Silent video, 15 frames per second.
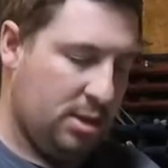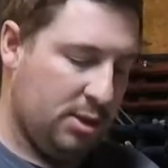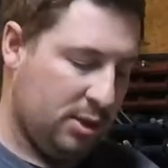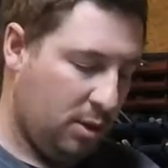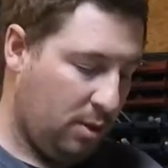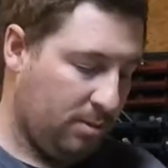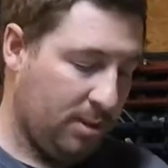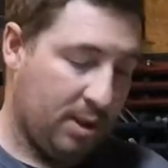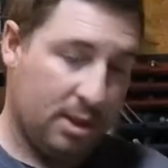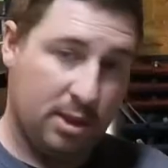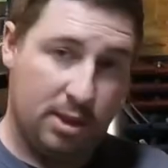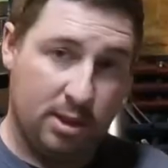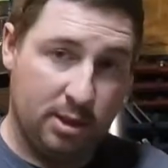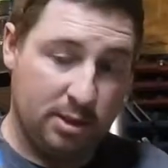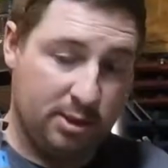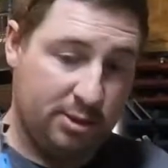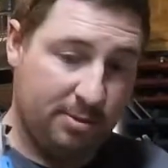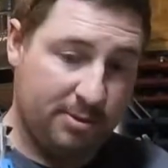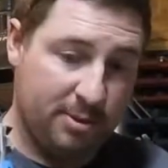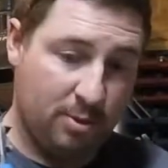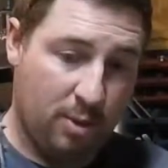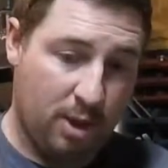So I'm gonna
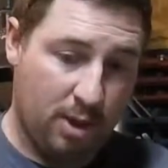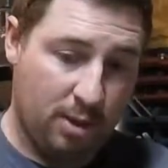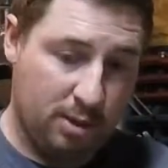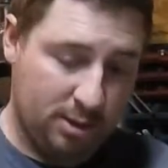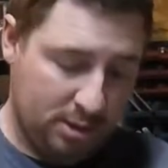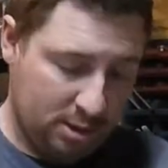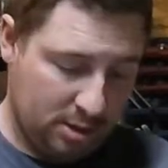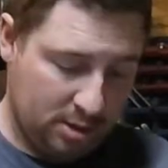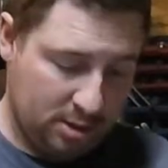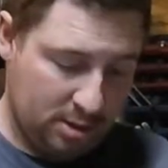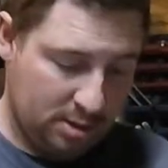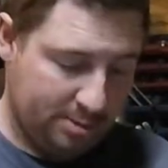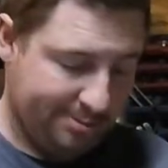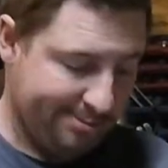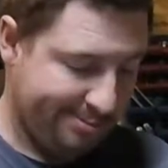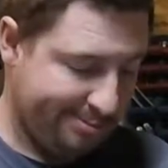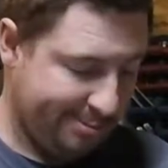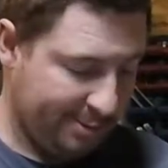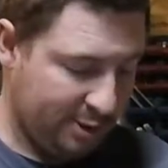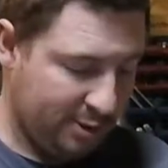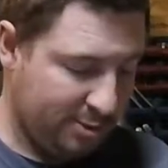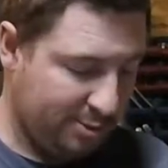strip some wires,
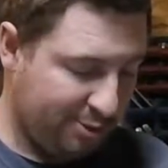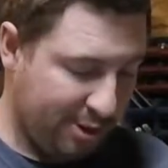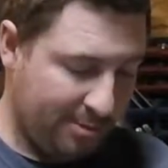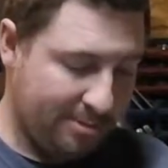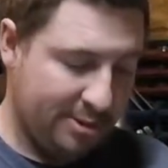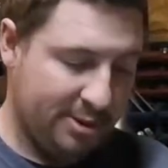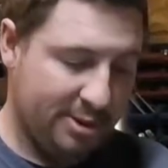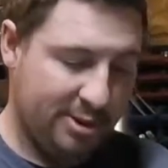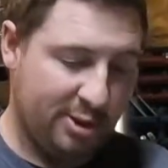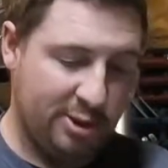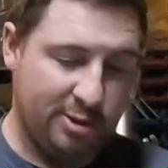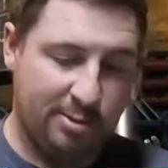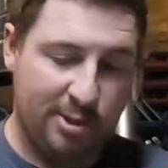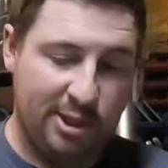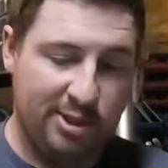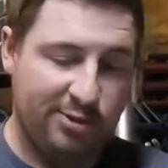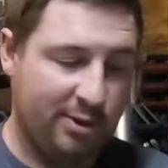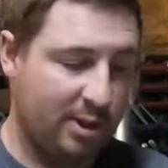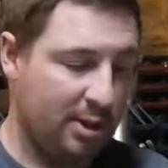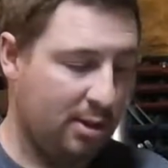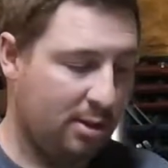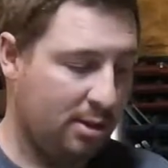do some crimps, do some heat
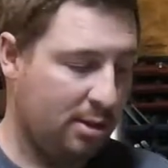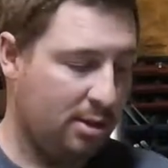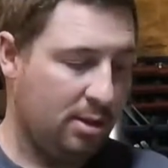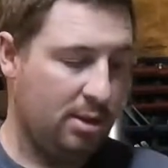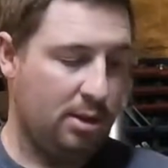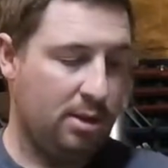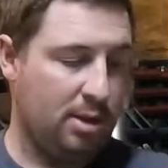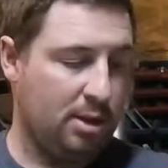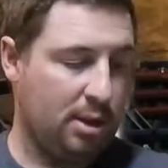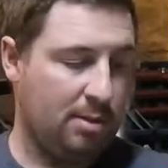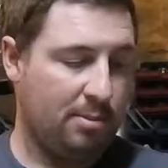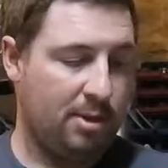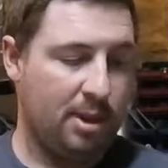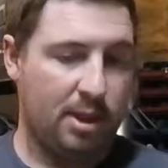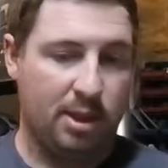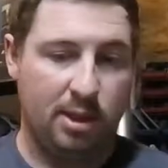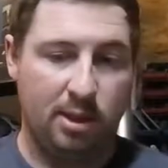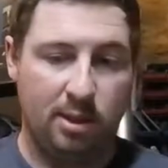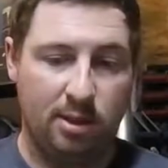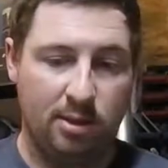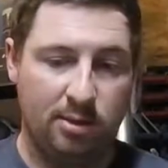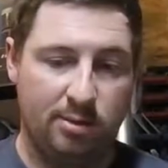shrinking. Got my
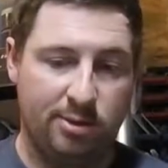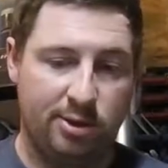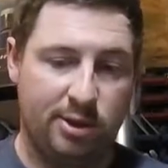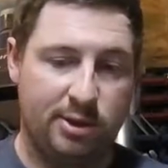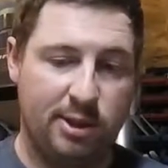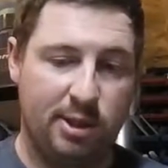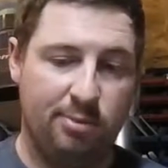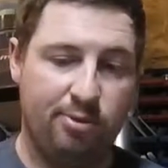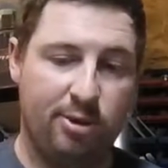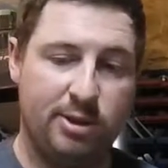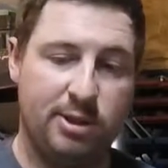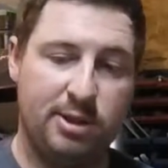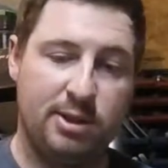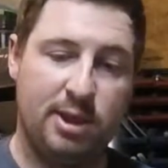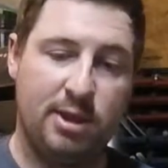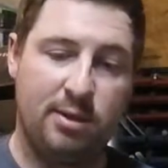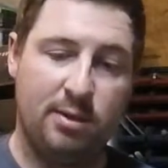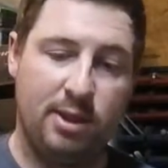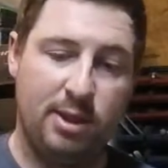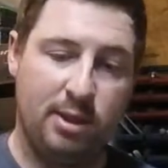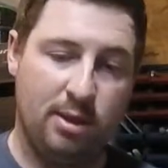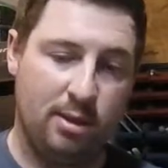trusty Princess Auto
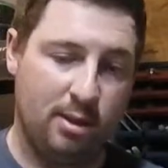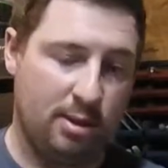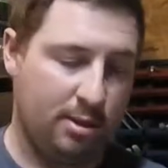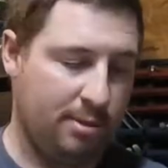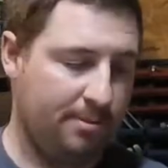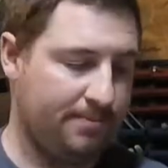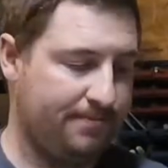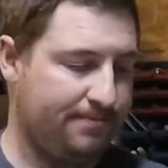heat gun here.